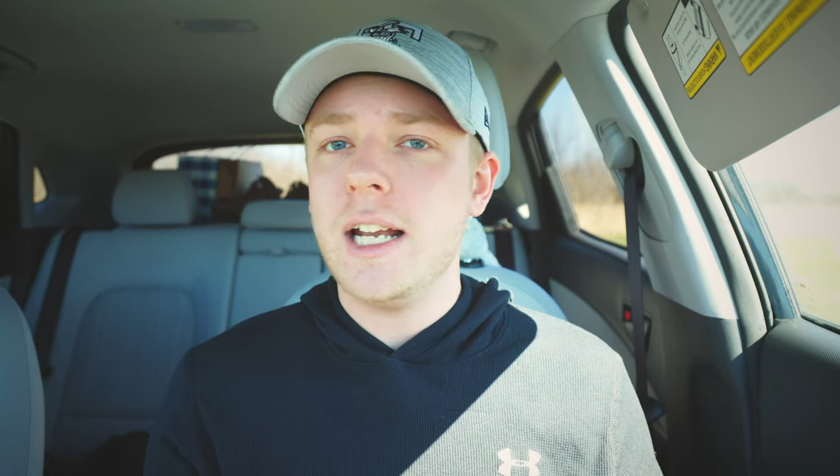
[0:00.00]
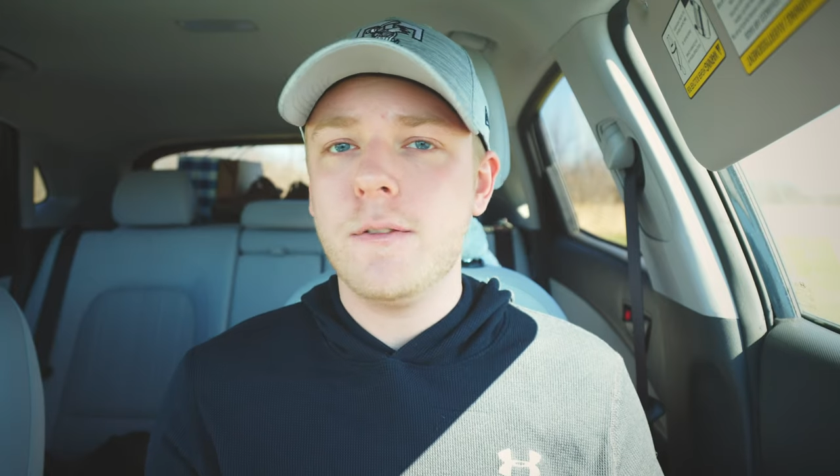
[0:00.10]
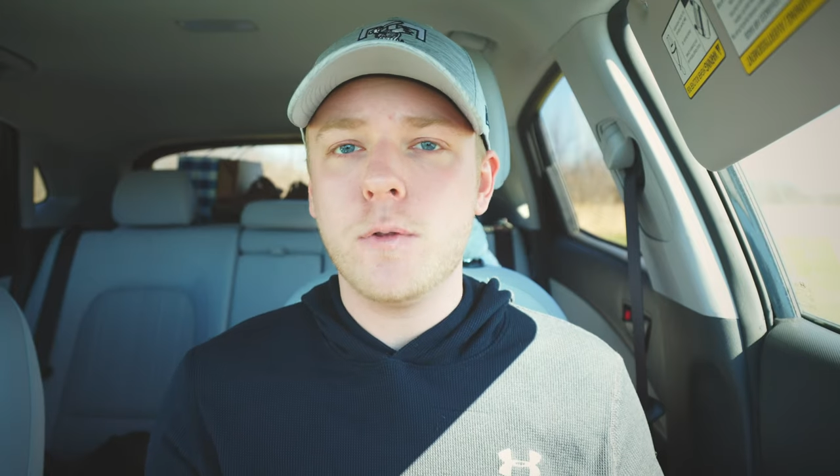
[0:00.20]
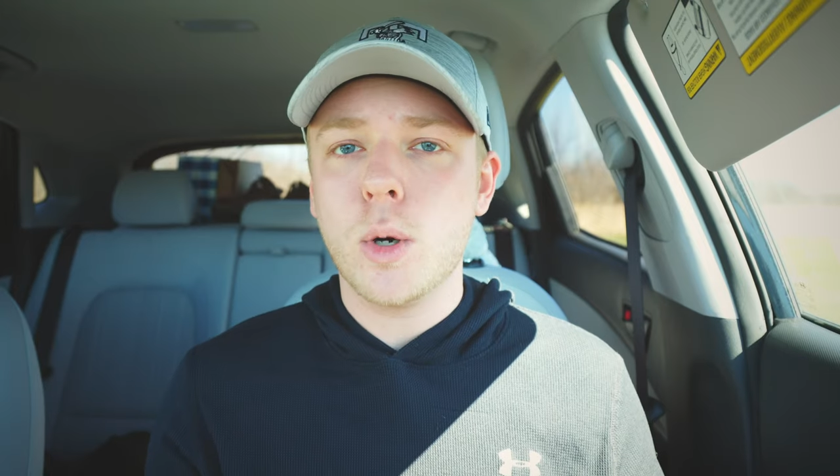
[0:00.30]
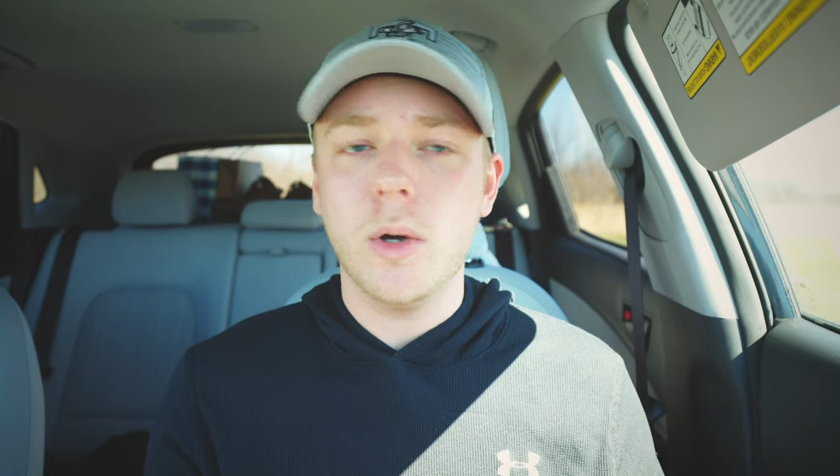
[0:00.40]

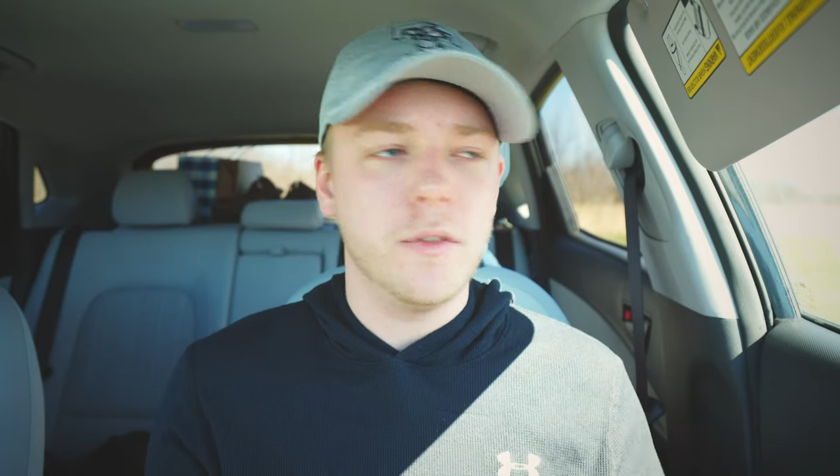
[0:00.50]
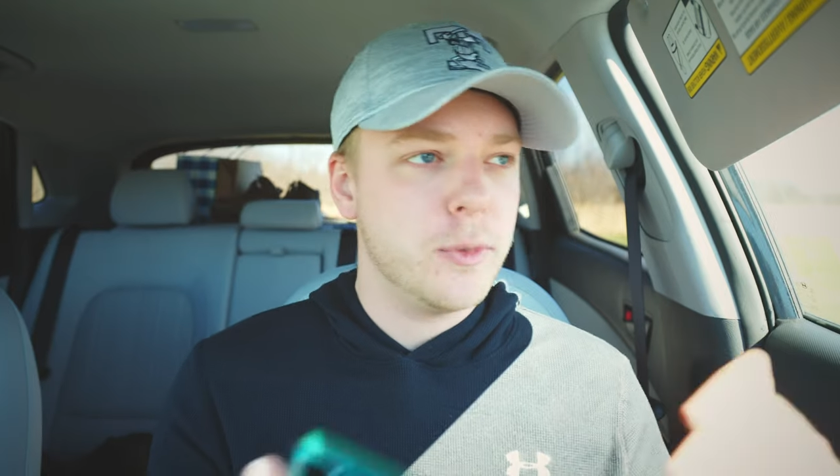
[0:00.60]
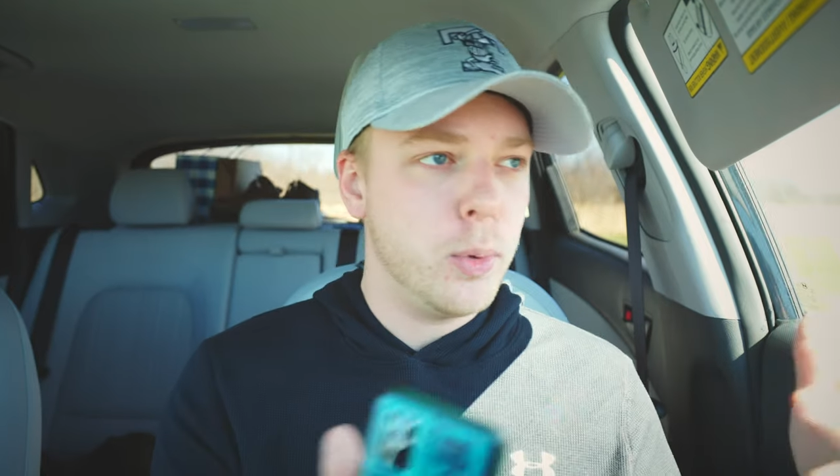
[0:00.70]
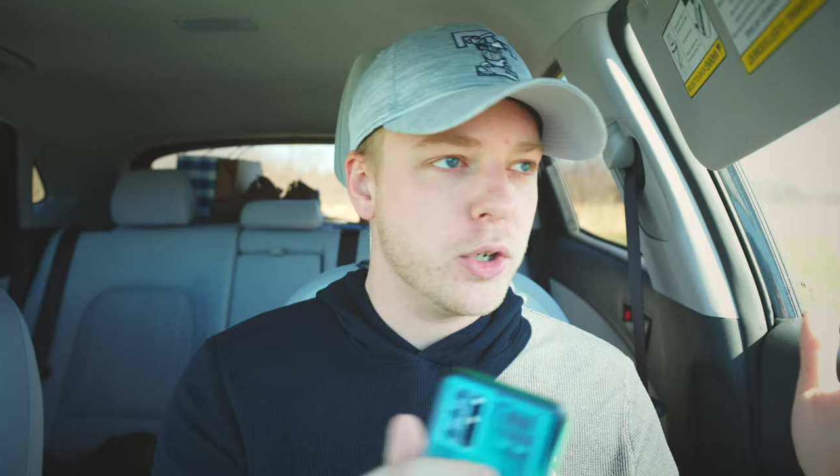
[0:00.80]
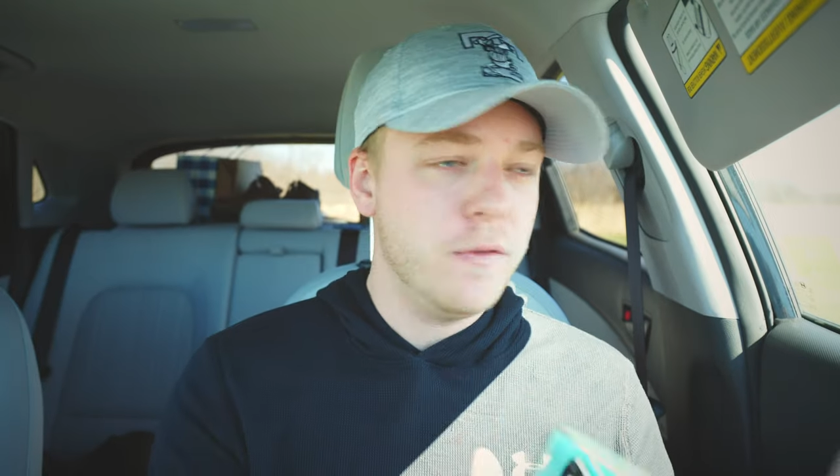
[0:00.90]
any form of
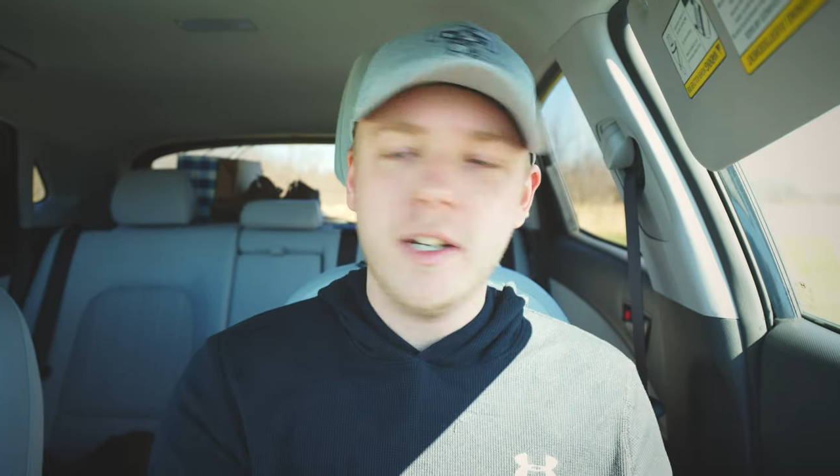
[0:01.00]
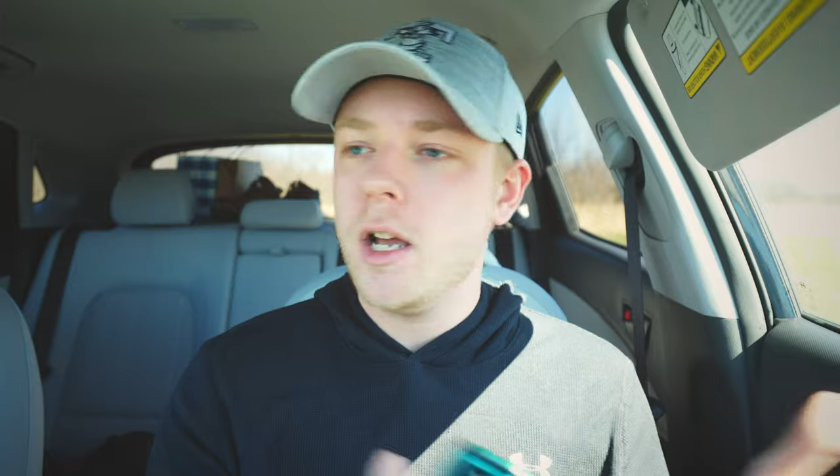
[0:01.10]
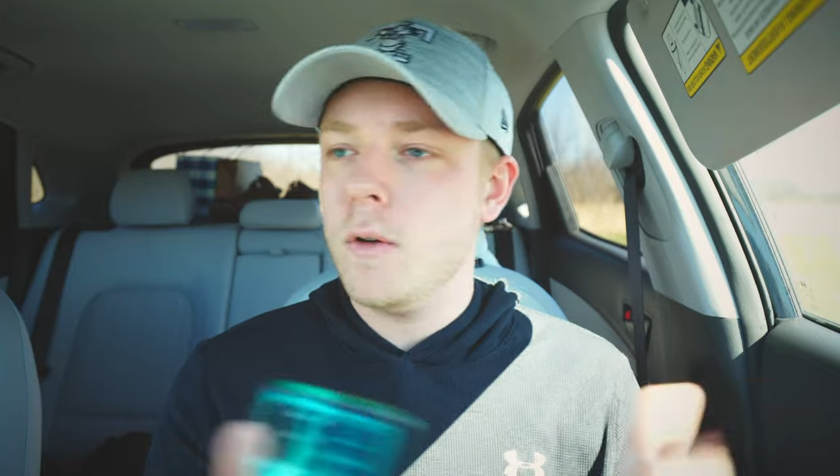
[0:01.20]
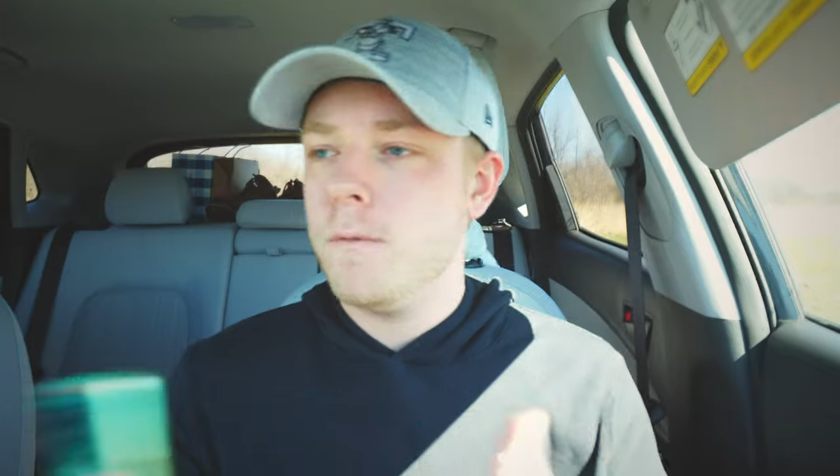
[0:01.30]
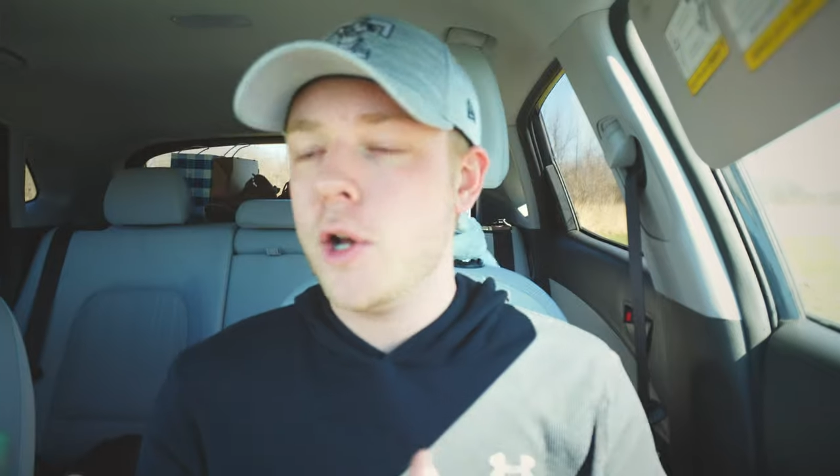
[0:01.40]
sports
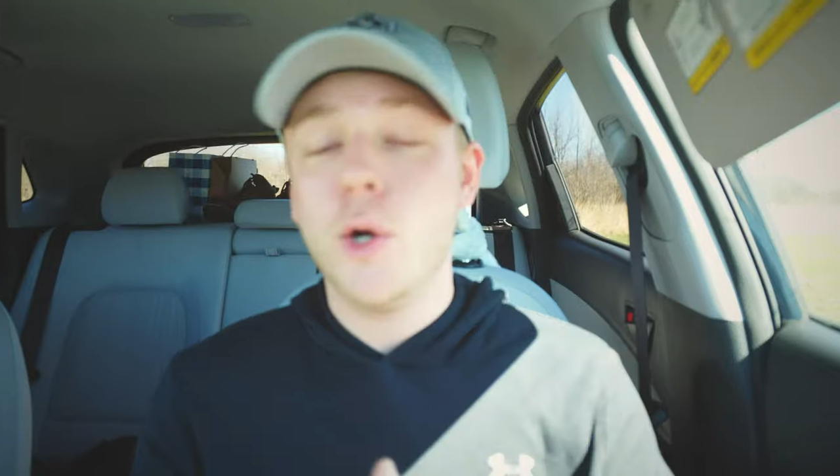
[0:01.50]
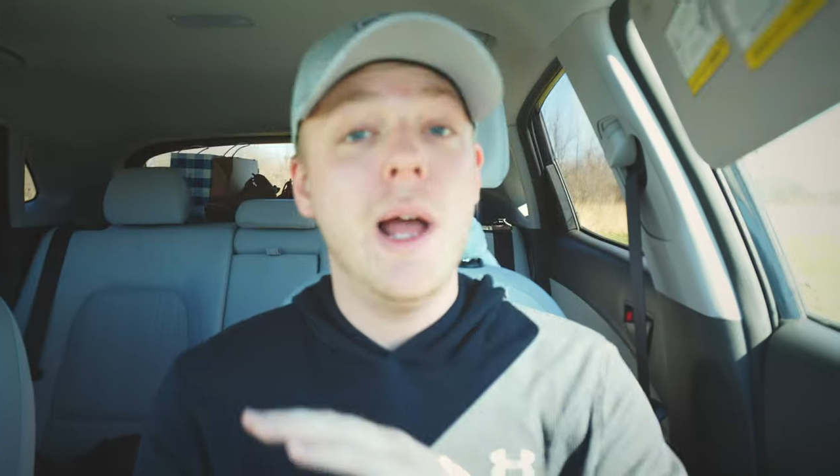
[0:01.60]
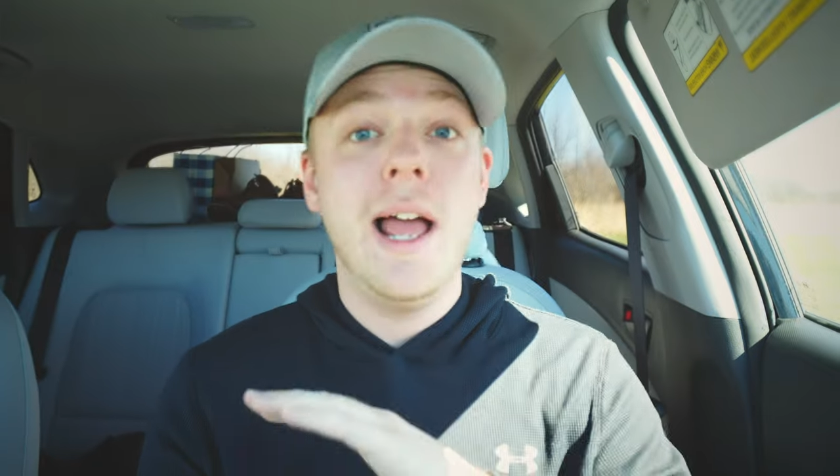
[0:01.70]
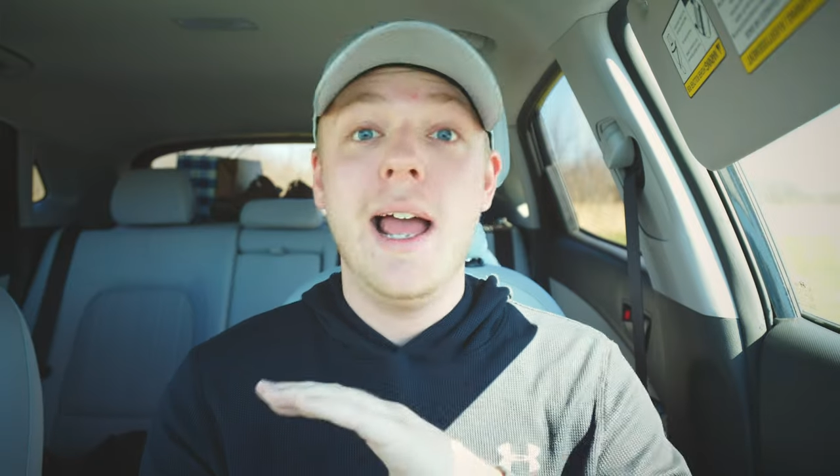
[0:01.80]
video, photo,